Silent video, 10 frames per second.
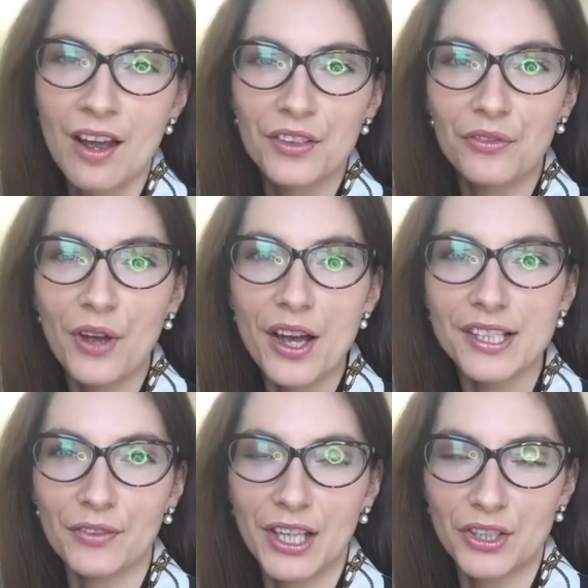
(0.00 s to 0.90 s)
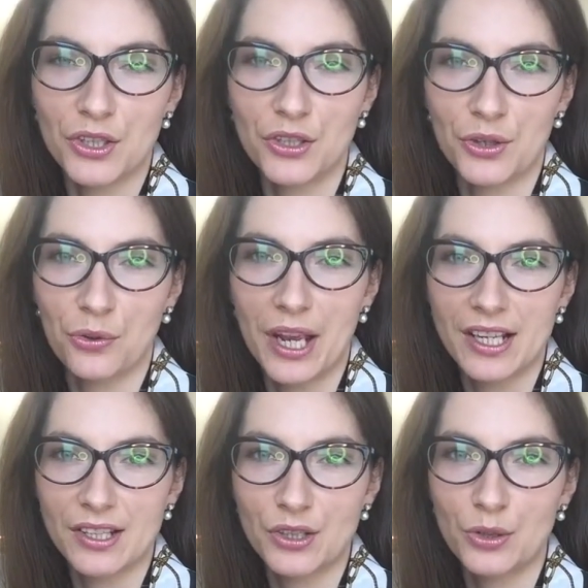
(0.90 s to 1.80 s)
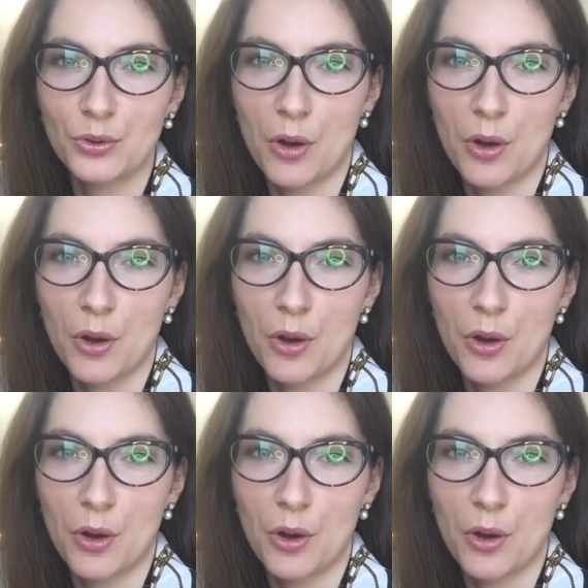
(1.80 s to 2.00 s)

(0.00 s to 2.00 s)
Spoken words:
The first thing to do is to